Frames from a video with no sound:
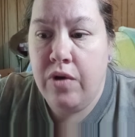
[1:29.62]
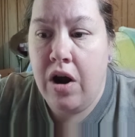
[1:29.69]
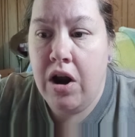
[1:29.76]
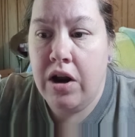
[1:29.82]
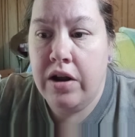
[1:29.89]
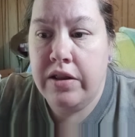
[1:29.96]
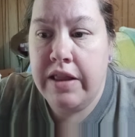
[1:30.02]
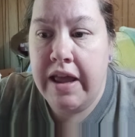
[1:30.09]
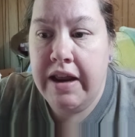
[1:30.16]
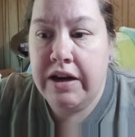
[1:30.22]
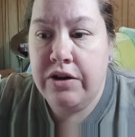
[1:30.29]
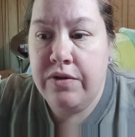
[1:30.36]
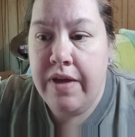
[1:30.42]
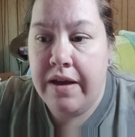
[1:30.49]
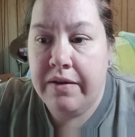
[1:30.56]
our, they
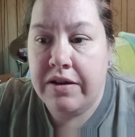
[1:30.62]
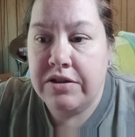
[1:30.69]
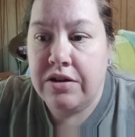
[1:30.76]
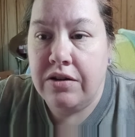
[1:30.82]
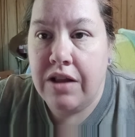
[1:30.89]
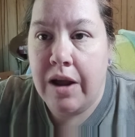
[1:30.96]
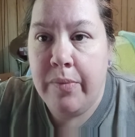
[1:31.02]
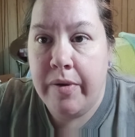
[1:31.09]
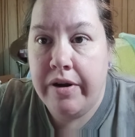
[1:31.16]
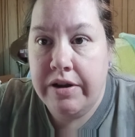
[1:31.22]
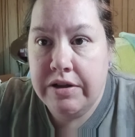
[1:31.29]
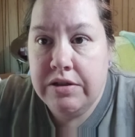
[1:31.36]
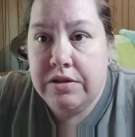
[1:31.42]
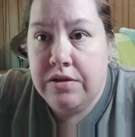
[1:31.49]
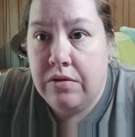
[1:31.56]
do that because our
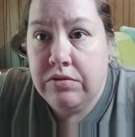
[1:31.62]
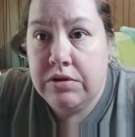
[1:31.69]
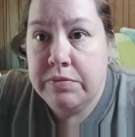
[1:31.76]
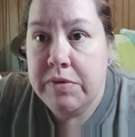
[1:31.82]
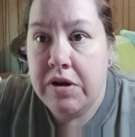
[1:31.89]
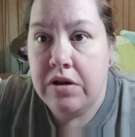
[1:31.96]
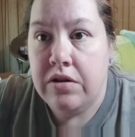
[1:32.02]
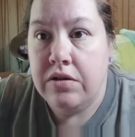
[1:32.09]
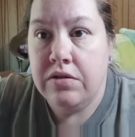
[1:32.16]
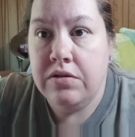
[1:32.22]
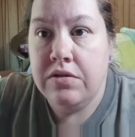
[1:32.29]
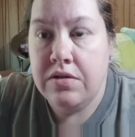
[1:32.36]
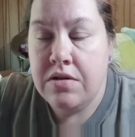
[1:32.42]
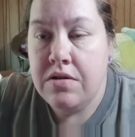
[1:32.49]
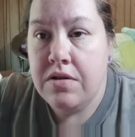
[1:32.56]
library is so small
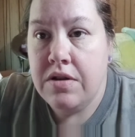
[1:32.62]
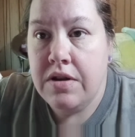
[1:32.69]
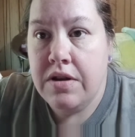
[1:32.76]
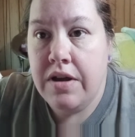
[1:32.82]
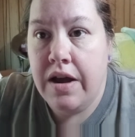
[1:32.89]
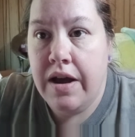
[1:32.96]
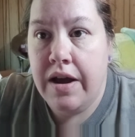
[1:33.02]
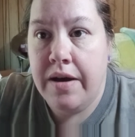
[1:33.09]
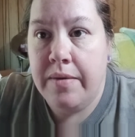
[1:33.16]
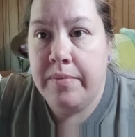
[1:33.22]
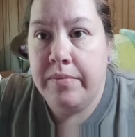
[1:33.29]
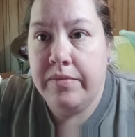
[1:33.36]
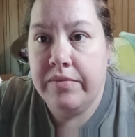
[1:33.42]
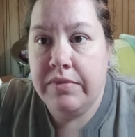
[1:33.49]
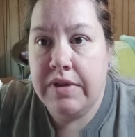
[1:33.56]

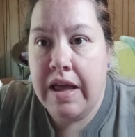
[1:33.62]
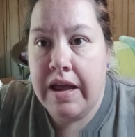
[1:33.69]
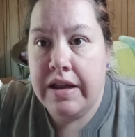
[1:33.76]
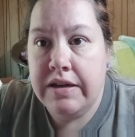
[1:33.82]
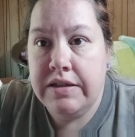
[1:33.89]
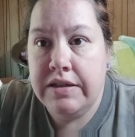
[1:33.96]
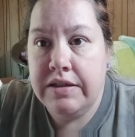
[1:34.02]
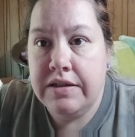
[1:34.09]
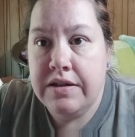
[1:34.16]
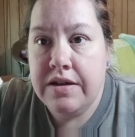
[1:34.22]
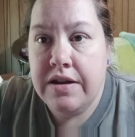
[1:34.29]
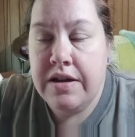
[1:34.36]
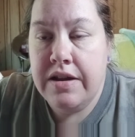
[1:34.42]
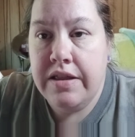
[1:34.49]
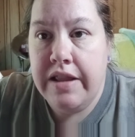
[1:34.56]
um, that
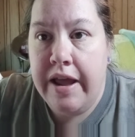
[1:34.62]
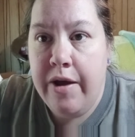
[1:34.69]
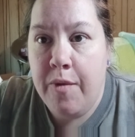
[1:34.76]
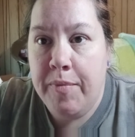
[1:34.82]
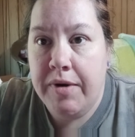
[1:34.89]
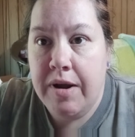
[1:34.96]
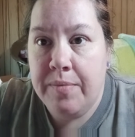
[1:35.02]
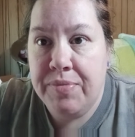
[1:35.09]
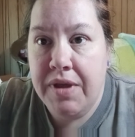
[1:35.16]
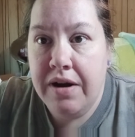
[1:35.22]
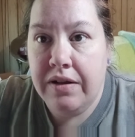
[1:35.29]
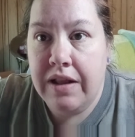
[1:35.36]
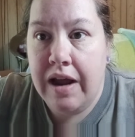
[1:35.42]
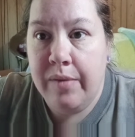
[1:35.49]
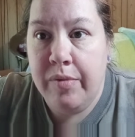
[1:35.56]
they open up
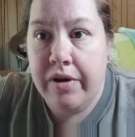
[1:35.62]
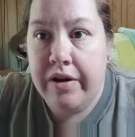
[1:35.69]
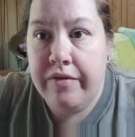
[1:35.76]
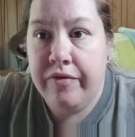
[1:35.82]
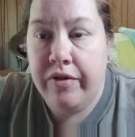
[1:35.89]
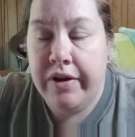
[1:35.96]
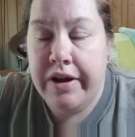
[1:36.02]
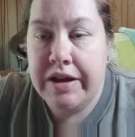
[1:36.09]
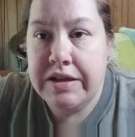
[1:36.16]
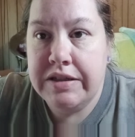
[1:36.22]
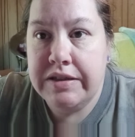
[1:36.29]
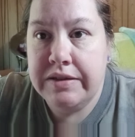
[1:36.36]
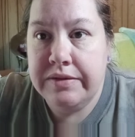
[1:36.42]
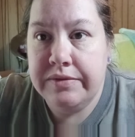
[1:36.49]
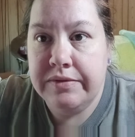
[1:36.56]
their library for
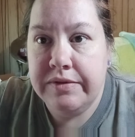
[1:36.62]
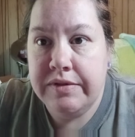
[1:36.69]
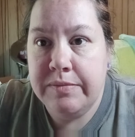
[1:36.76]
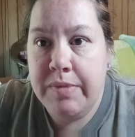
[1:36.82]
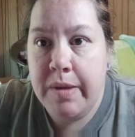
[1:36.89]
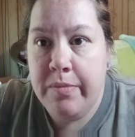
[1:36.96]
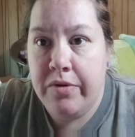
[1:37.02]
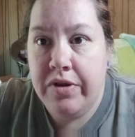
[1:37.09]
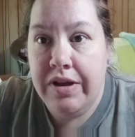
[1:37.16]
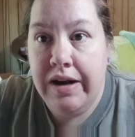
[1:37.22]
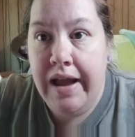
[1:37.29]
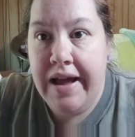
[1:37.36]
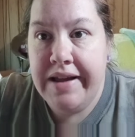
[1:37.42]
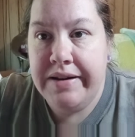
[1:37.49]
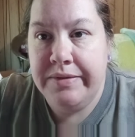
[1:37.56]
us, people in
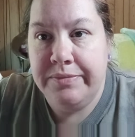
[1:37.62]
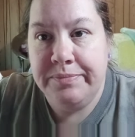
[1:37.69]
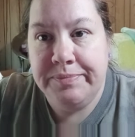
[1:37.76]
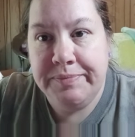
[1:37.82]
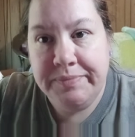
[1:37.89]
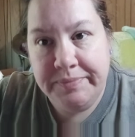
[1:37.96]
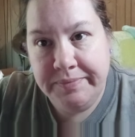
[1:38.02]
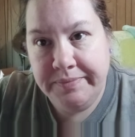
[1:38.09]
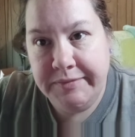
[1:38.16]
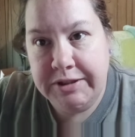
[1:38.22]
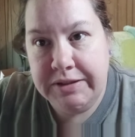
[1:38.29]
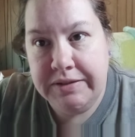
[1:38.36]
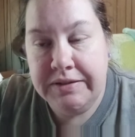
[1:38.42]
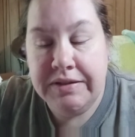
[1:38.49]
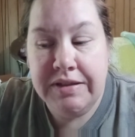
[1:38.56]
Clyde.
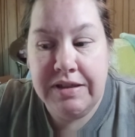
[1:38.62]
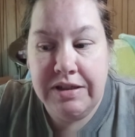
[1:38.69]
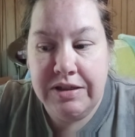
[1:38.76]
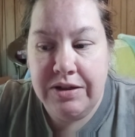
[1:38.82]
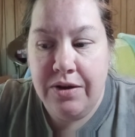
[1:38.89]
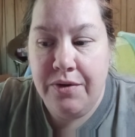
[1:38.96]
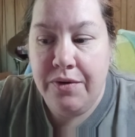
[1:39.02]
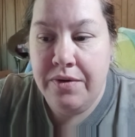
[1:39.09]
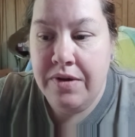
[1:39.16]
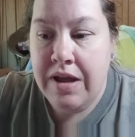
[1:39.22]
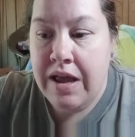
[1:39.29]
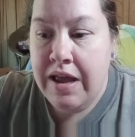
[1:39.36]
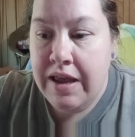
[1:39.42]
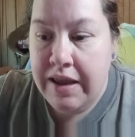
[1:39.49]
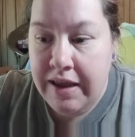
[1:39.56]
So,
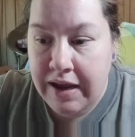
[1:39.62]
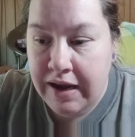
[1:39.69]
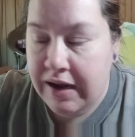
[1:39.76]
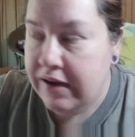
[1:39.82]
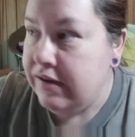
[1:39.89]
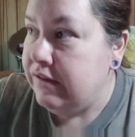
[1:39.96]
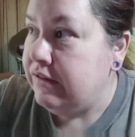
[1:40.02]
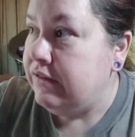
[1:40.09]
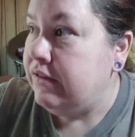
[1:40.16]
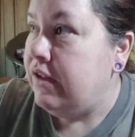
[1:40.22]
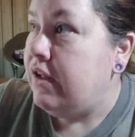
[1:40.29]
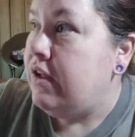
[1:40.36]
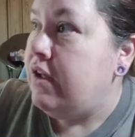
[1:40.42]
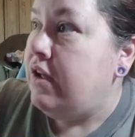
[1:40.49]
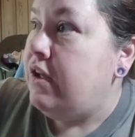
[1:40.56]
yeah.
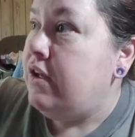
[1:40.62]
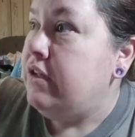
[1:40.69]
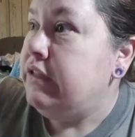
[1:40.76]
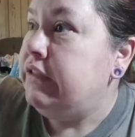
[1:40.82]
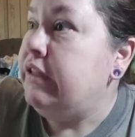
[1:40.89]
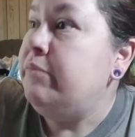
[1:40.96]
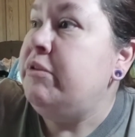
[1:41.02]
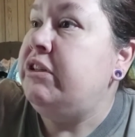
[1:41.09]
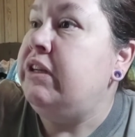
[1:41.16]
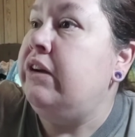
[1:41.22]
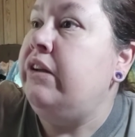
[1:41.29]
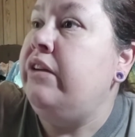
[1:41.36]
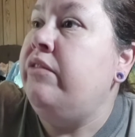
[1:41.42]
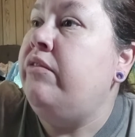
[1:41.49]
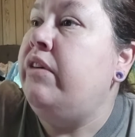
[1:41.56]
So let me show
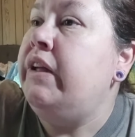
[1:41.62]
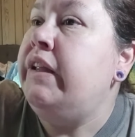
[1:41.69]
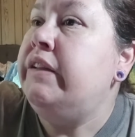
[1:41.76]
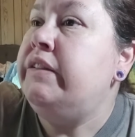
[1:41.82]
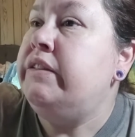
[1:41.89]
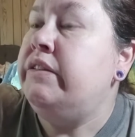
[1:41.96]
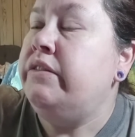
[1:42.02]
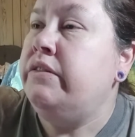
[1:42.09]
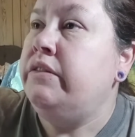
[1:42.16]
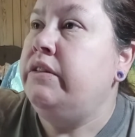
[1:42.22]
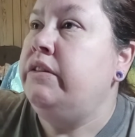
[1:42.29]
you what